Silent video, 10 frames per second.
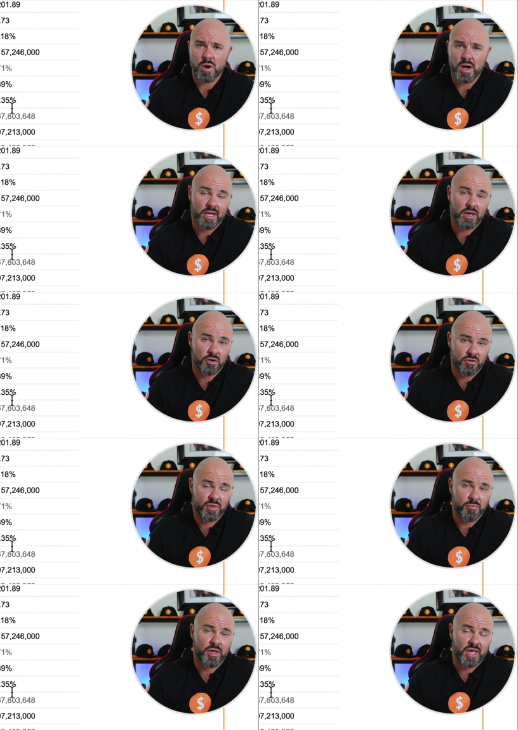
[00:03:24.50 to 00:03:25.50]
why a lot of
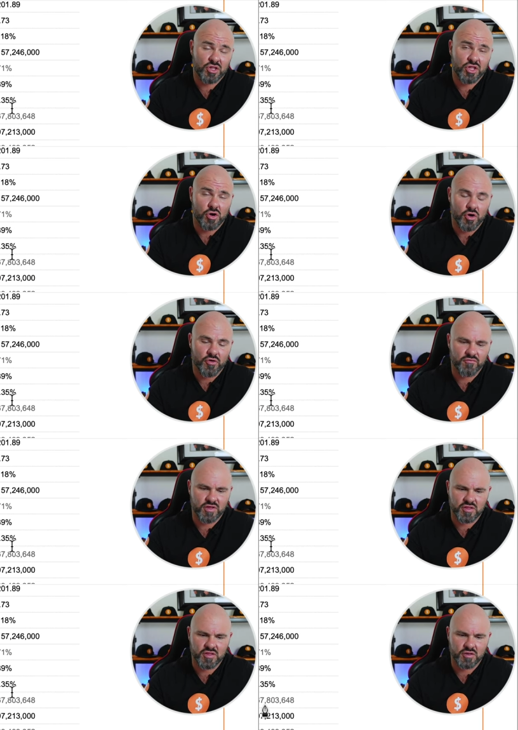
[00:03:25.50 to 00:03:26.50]
people actually are
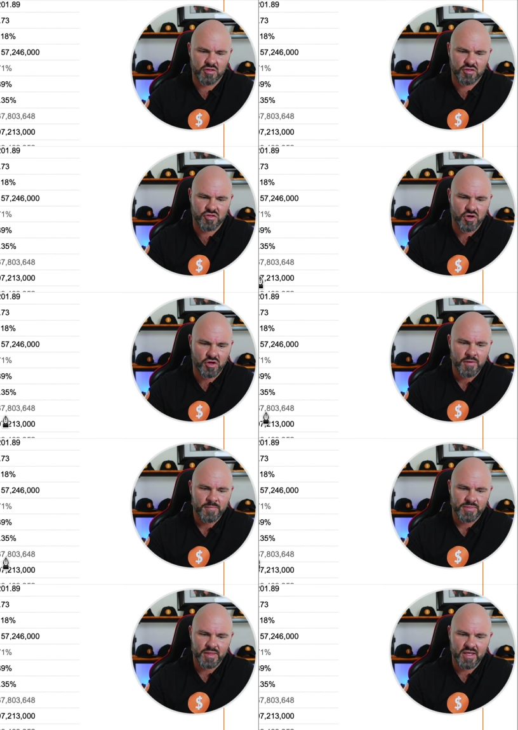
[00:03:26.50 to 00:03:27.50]
invested in the stock
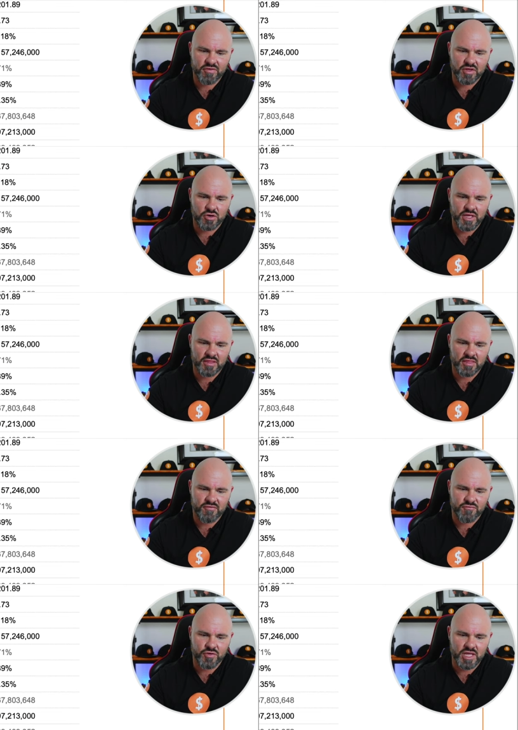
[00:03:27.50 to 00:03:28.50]
now having a look at
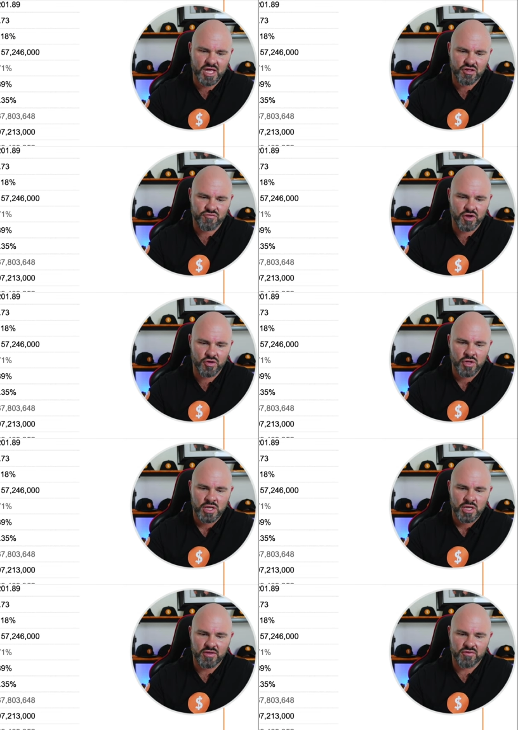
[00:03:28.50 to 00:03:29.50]
that free cash flow
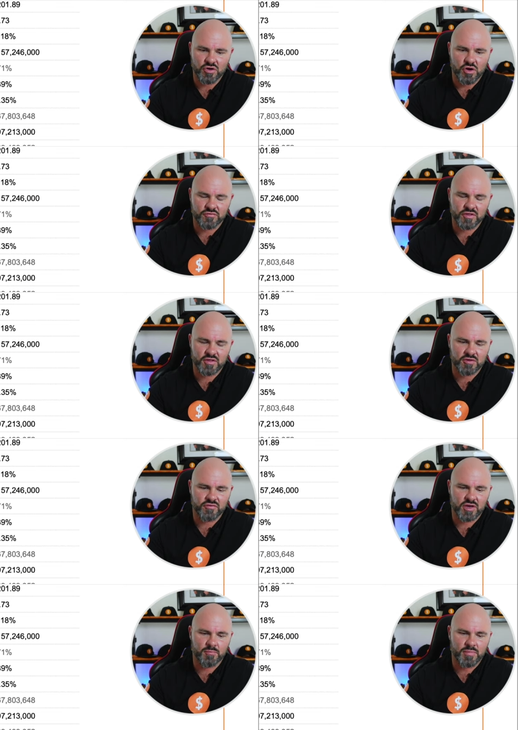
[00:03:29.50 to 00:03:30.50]
even after the
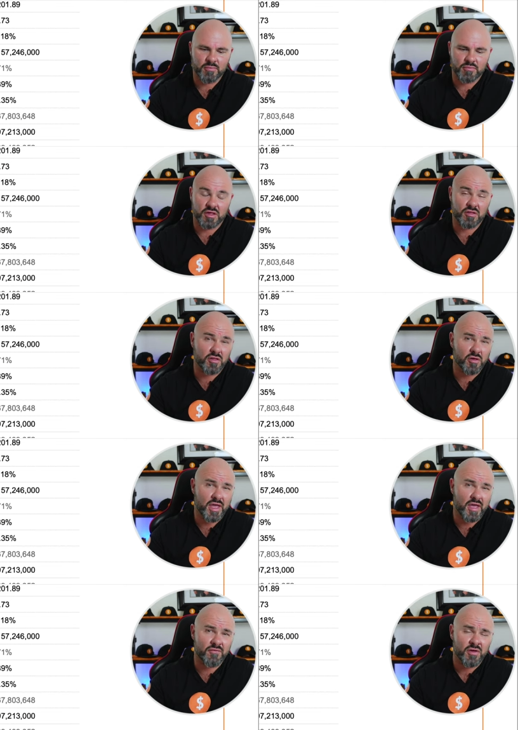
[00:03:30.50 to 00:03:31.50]
dividend payment they still
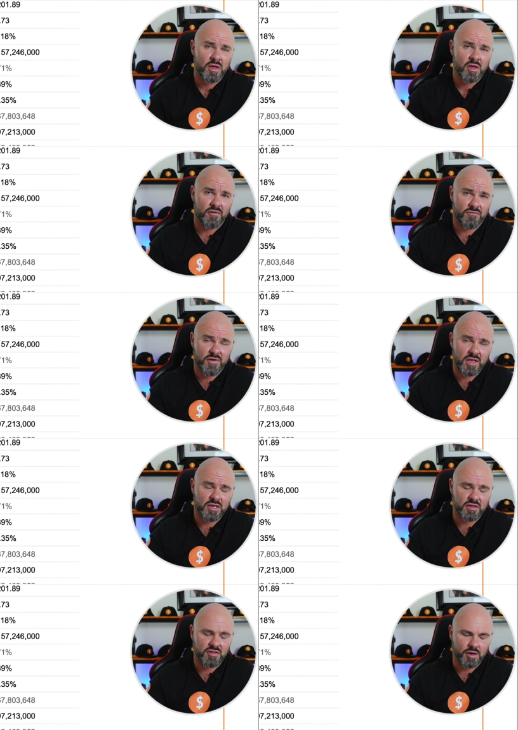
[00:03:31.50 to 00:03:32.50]
have a fair
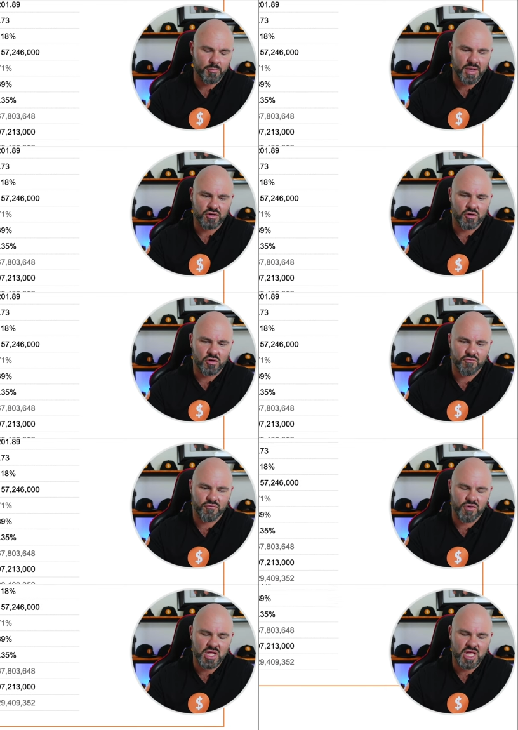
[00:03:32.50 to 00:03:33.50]
decent amount of
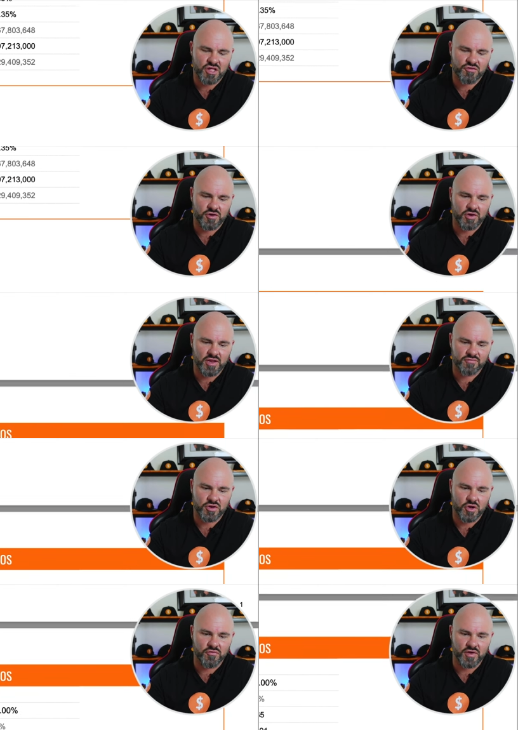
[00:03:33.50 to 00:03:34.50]
free cash flow left
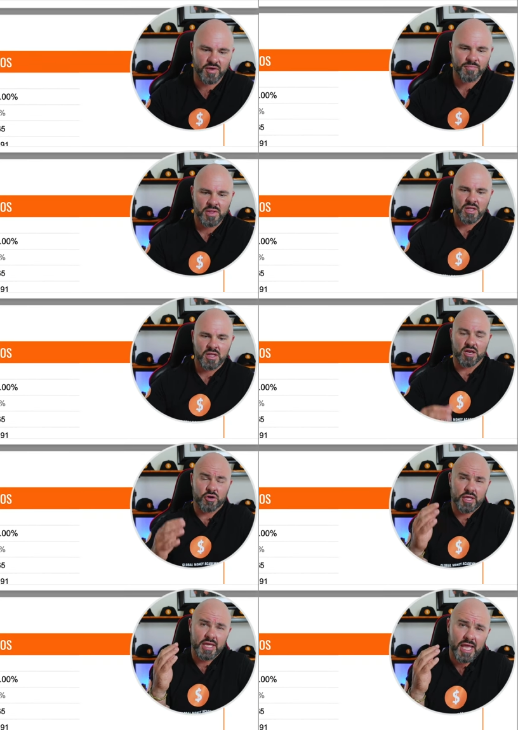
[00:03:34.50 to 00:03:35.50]
over now
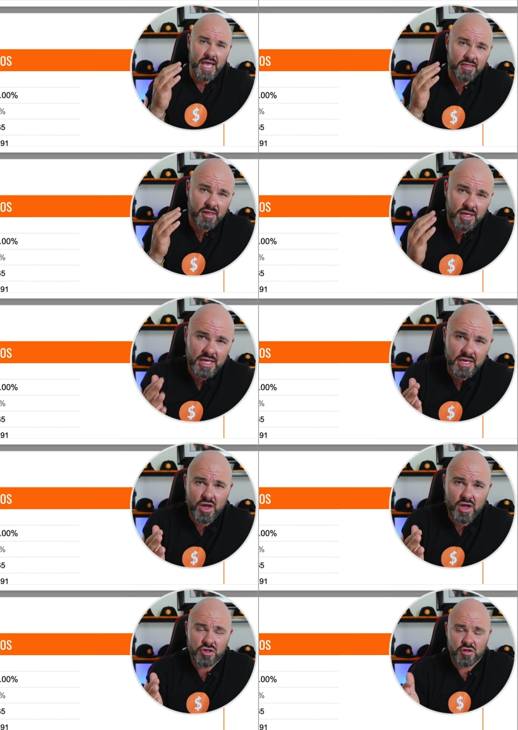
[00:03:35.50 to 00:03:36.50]
looking at the key
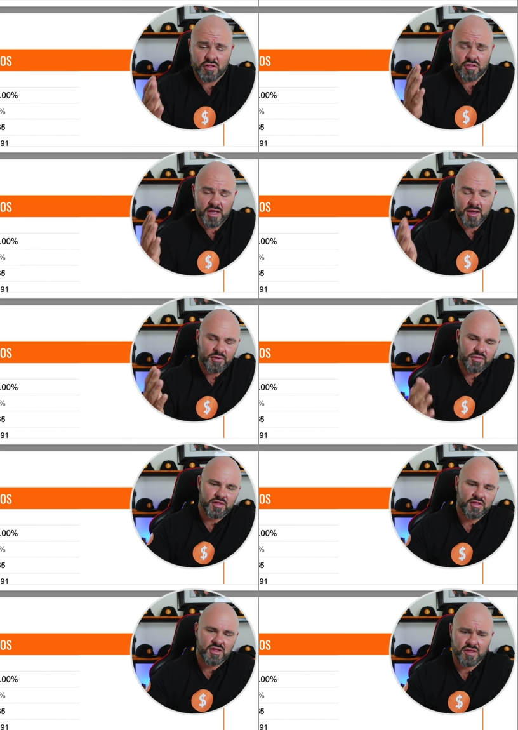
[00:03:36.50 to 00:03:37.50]
ratios there's a couple of
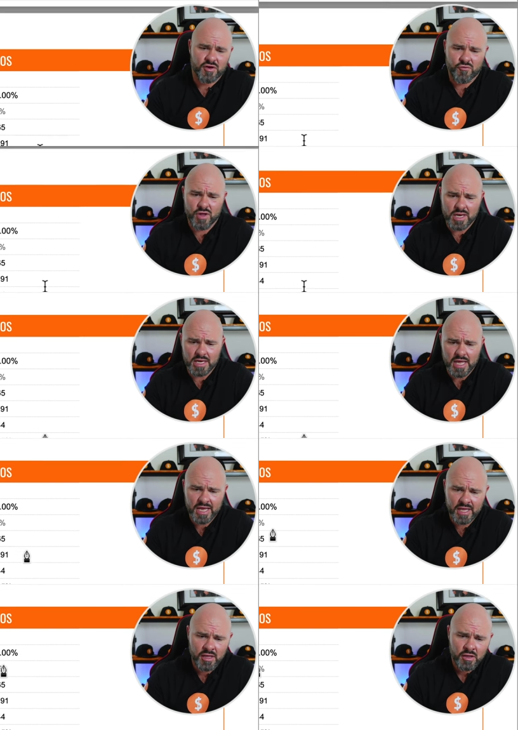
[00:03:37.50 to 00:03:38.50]
things here that i really
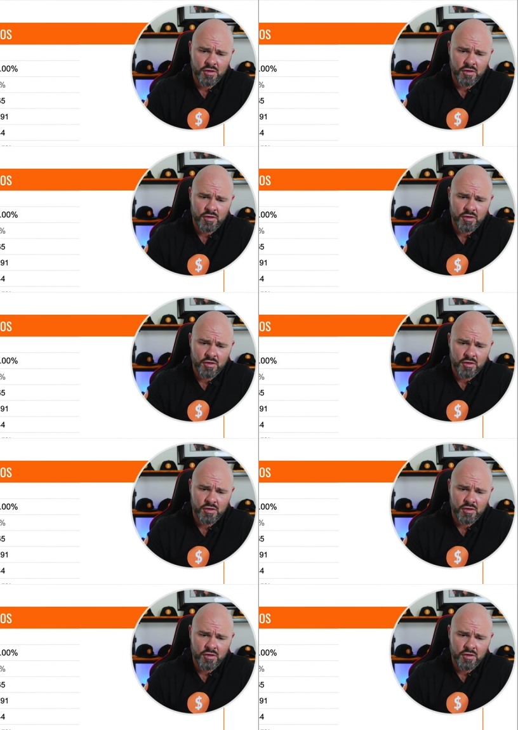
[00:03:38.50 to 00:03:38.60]
like